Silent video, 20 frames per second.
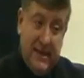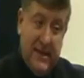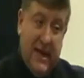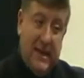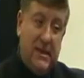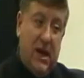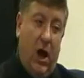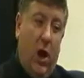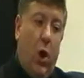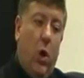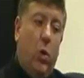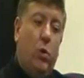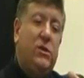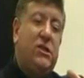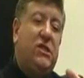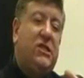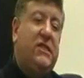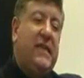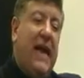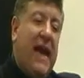it has a whole
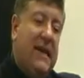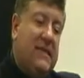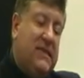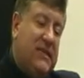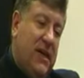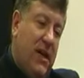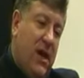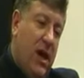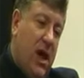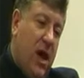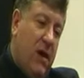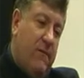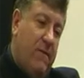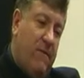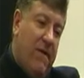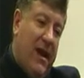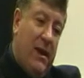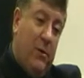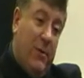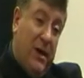set of
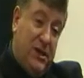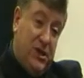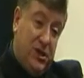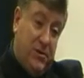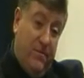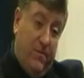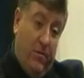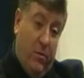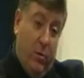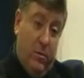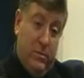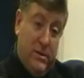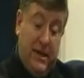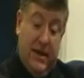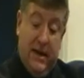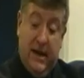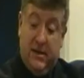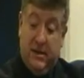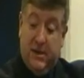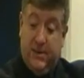evaluation forms
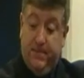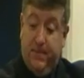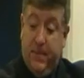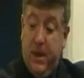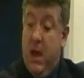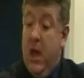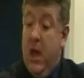in it.